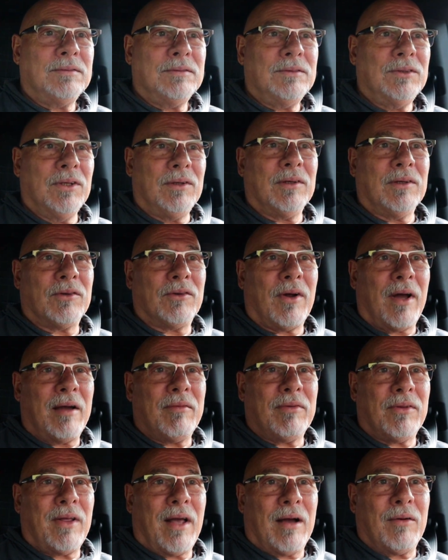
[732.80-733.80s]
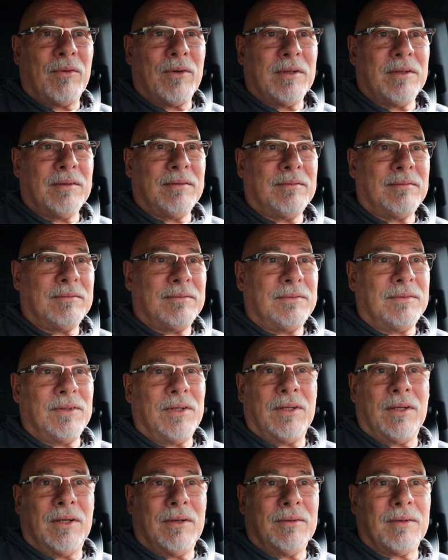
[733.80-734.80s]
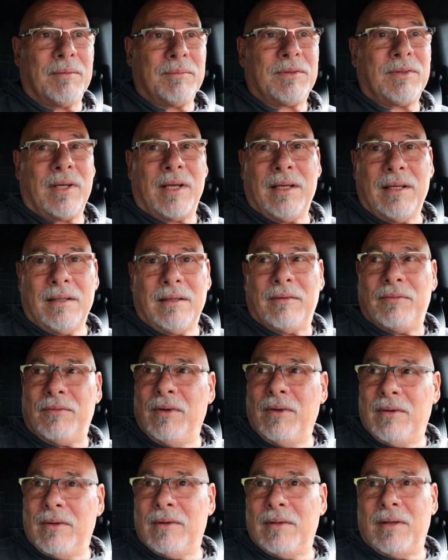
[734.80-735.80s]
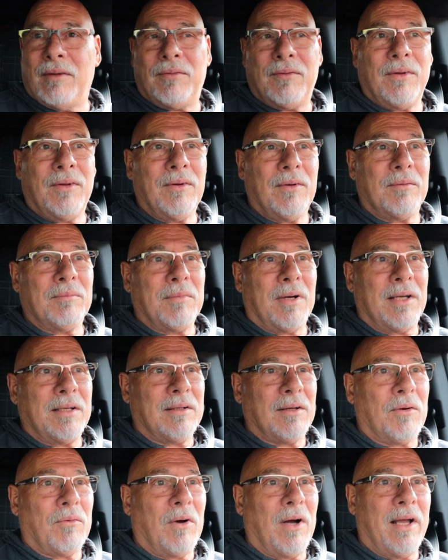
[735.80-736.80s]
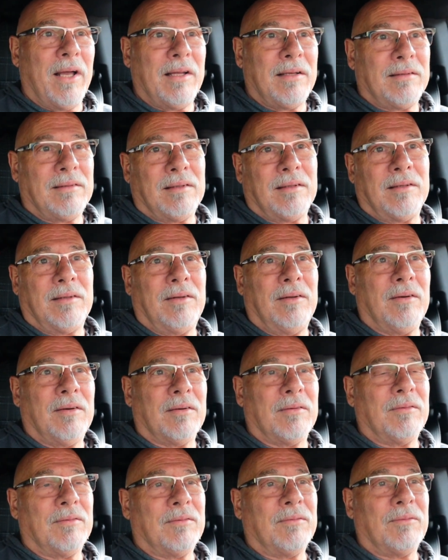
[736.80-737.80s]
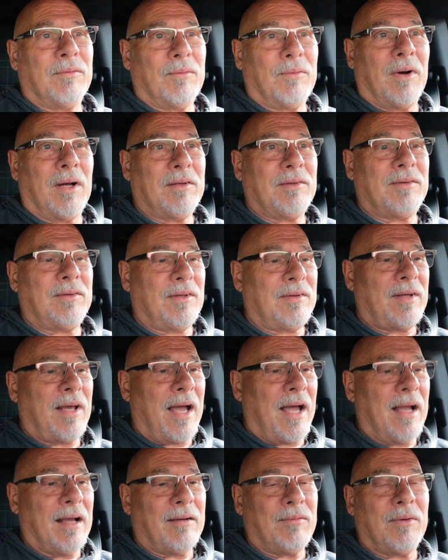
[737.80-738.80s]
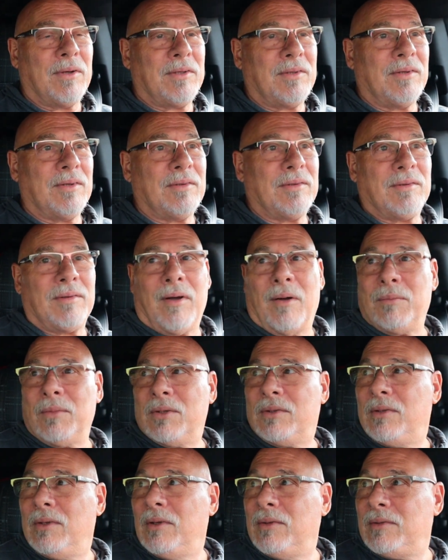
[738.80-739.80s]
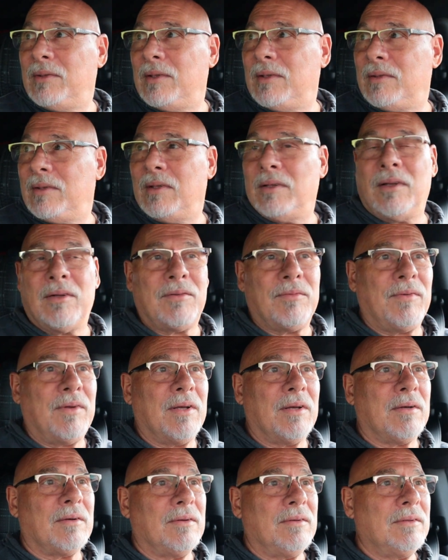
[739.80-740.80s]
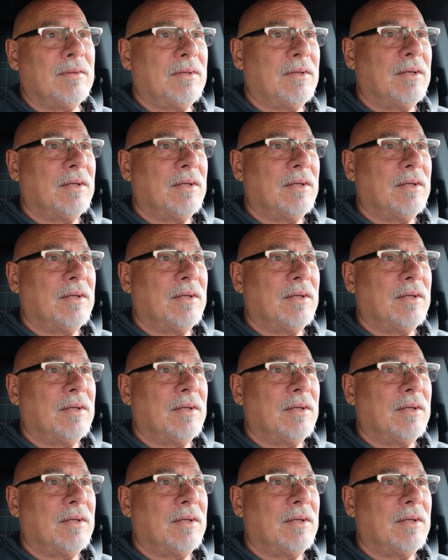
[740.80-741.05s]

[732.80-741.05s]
If you can drive with that one, you know what I'm saying? If you don't mind the quiet and you can watch the tach, which is almost useless in this vehicle,